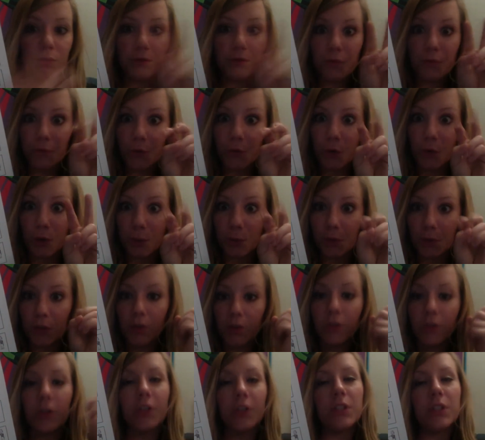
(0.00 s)
formal,
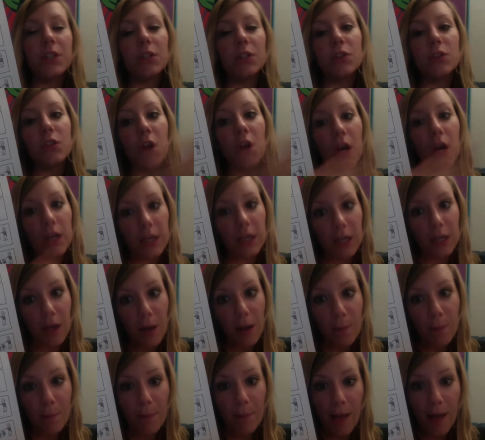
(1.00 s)
they're still talking
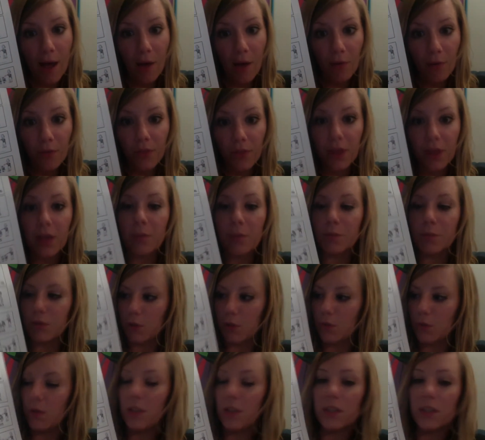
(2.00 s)
about them, so
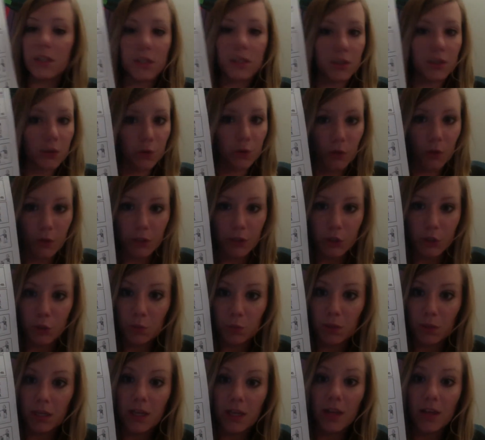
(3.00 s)
it's still going to
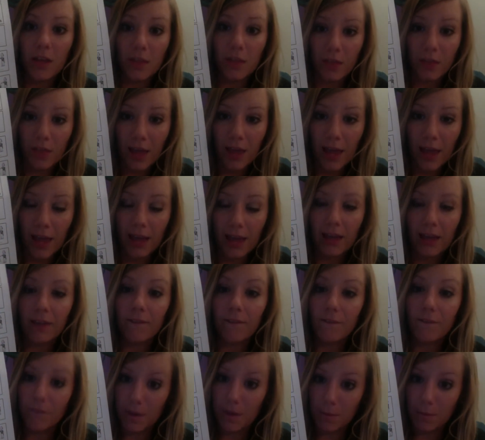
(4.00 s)
be they,
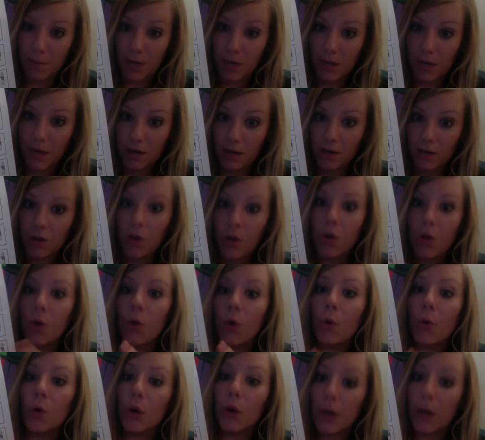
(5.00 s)
feminine,
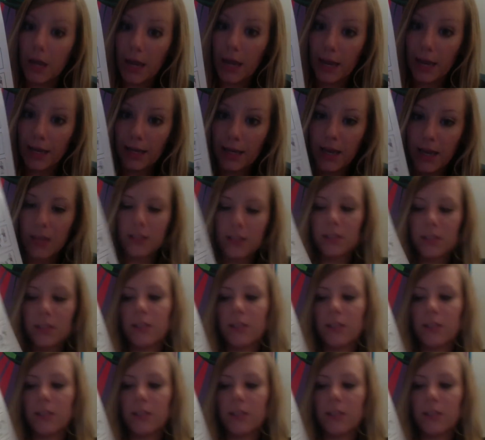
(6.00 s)
or ellas.